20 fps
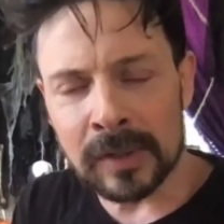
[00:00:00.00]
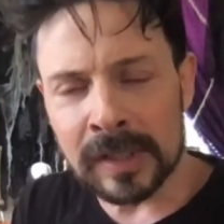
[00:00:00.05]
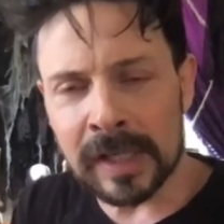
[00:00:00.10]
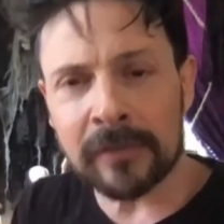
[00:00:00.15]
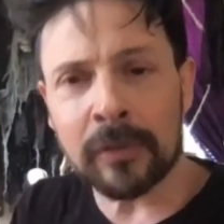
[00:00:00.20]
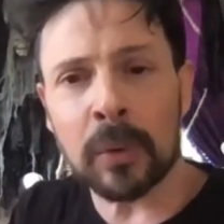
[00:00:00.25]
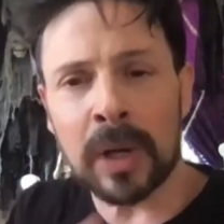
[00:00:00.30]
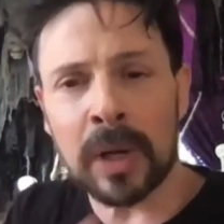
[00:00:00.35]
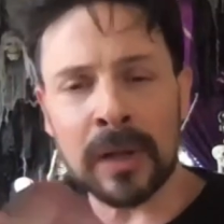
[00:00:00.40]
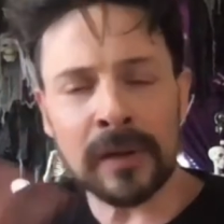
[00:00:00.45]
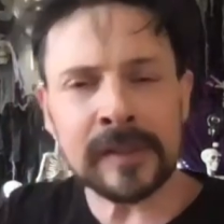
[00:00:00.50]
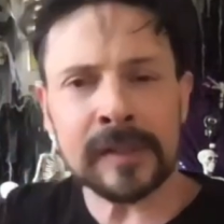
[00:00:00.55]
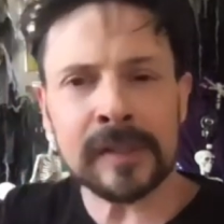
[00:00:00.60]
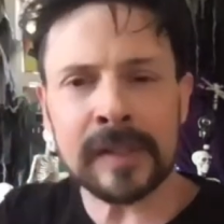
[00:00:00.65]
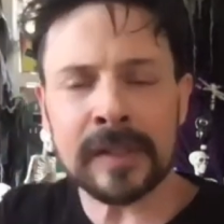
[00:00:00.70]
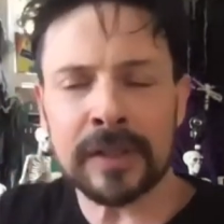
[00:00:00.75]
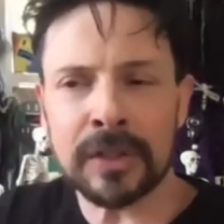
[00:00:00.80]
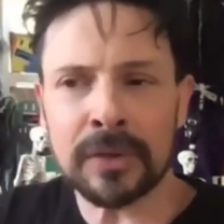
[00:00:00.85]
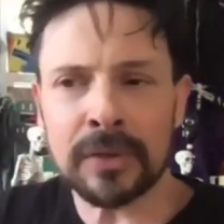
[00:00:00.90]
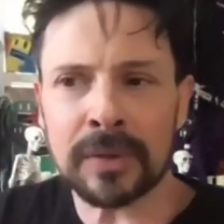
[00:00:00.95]
Everyone else is
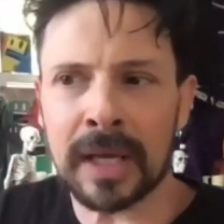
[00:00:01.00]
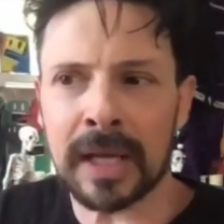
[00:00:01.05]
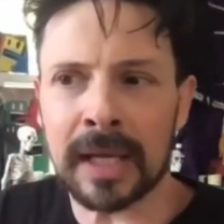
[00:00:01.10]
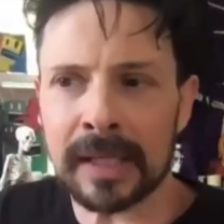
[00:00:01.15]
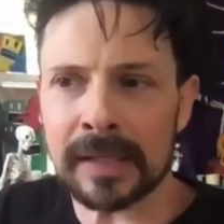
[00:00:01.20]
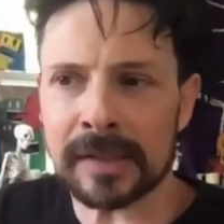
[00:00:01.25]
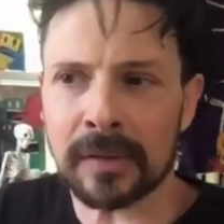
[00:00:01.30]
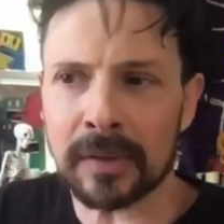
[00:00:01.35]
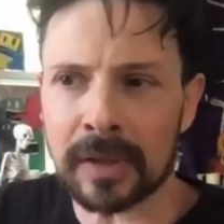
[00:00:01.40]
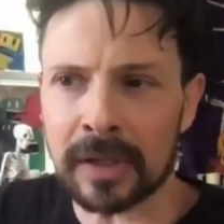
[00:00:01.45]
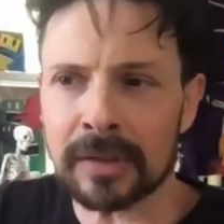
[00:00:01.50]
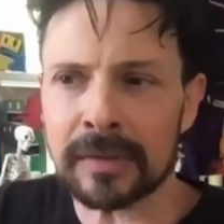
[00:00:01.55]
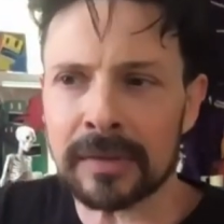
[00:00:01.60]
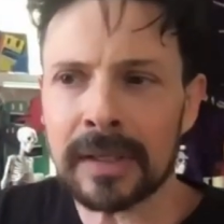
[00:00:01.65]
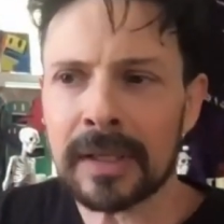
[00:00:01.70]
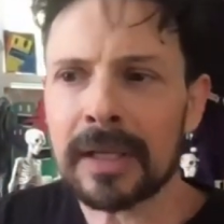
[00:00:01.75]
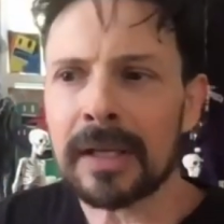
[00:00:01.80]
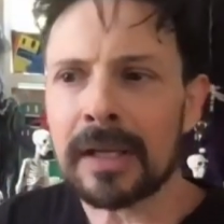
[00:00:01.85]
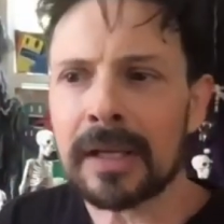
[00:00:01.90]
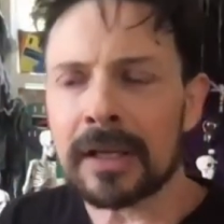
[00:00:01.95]
in the UK. So
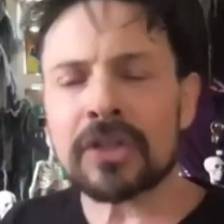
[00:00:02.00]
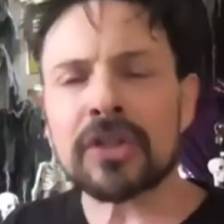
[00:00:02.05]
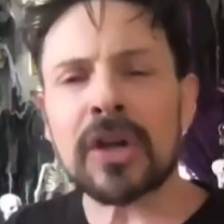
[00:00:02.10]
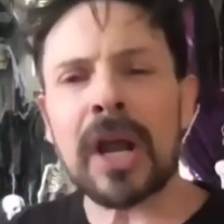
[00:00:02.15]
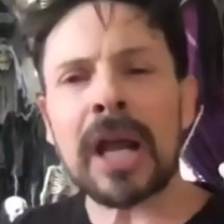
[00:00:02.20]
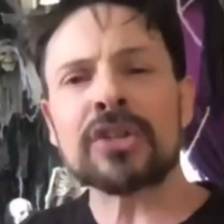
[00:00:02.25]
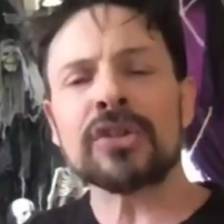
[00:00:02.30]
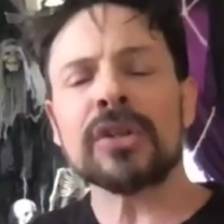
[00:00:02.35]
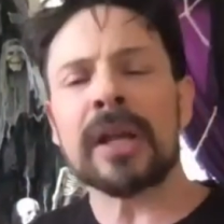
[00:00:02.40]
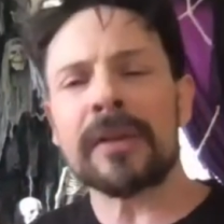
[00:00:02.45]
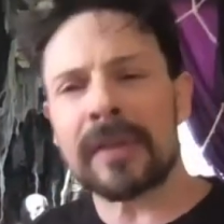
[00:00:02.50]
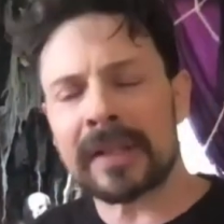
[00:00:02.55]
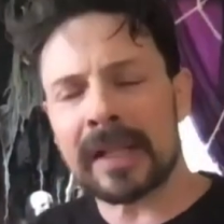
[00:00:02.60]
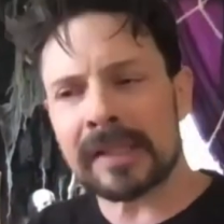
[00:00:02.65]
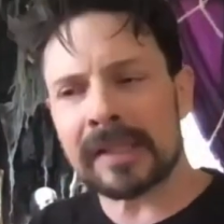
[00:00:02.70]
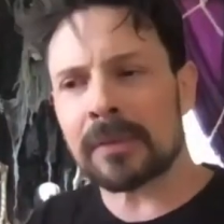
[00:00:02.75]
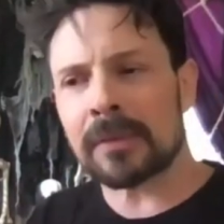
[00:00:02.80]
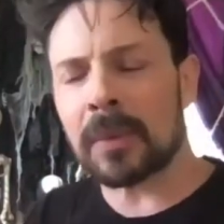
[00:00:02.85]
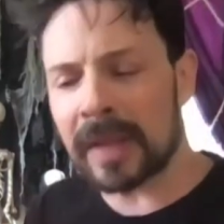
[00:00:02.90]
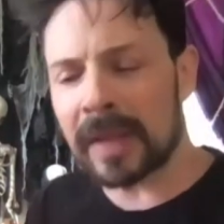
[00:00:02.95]
contractually, I think that's
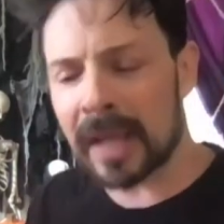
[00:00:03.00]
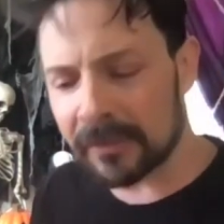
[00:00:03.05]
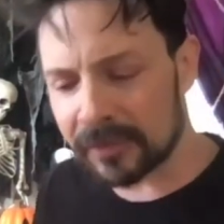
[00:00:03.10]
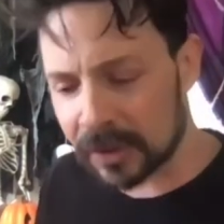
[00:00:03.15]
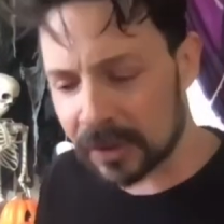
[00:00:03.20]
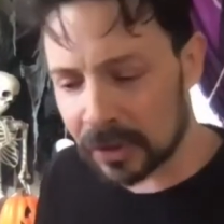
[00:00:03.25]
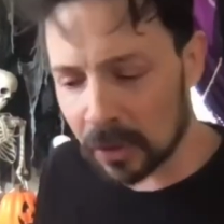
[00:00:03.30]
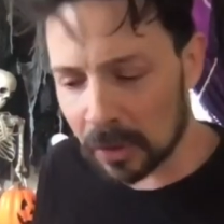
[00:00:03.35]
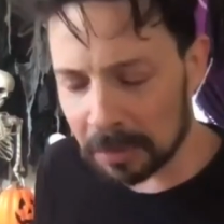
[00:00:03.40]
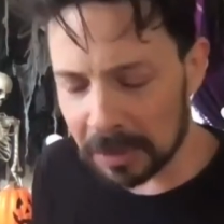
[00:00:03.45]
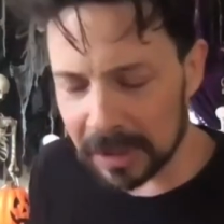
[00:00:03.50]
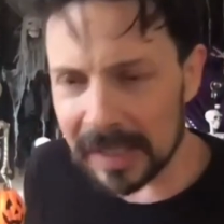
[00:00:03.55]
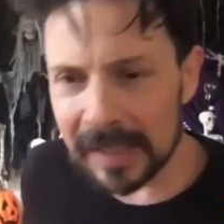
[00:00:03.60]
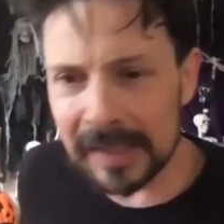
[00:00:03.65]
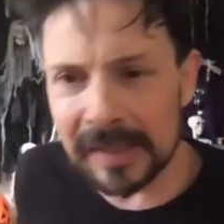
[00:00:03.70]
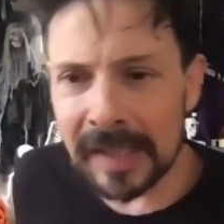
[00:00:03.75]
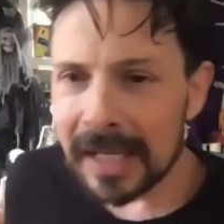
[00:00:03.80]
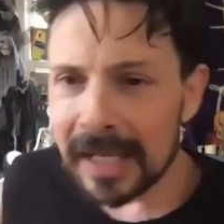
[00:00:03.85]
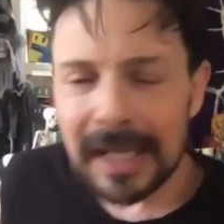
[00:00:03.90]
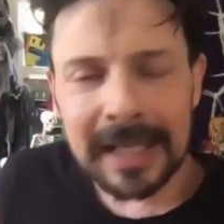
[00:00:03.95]
the way they have to do it. But he
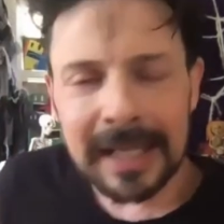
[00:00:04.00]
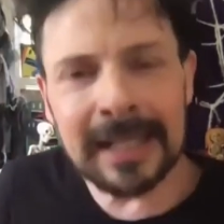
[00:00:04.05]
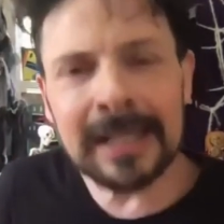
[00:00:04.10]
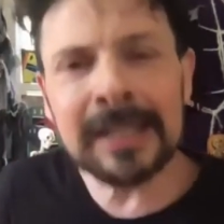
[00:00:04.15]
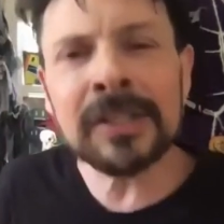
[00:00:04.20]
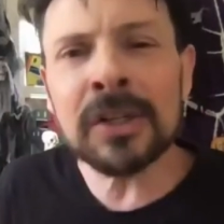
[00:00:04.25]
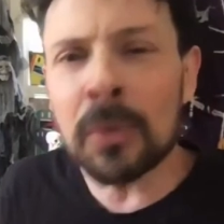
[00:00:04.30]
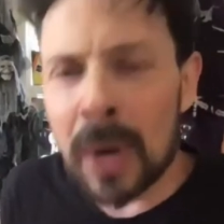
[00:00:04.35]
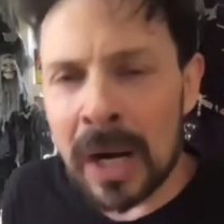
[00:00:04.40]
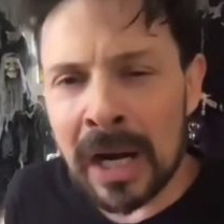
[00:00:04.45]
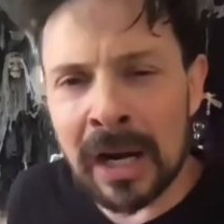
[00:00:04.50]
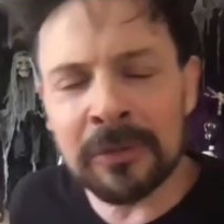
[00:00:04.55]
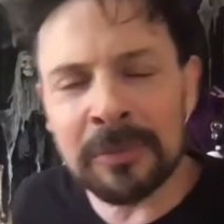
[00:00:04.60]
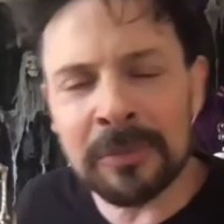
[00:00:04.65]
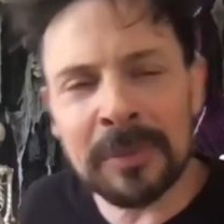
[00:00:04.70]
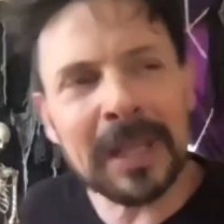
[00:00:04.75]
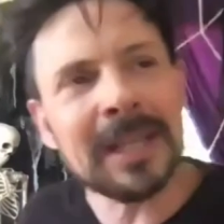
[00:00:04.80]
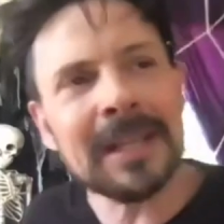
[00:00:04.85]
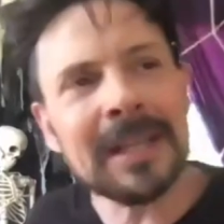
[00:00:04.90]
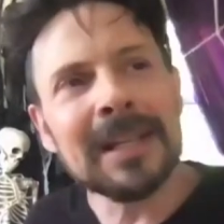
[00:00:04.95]
is aware of
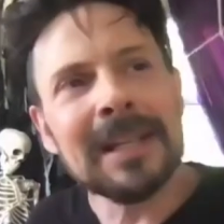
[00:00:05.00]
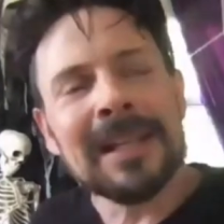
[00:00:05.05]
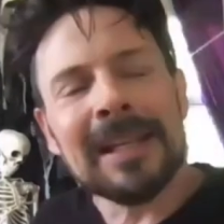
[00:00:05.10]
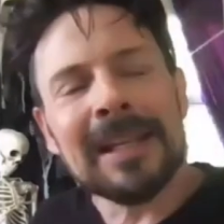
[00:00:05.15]
me.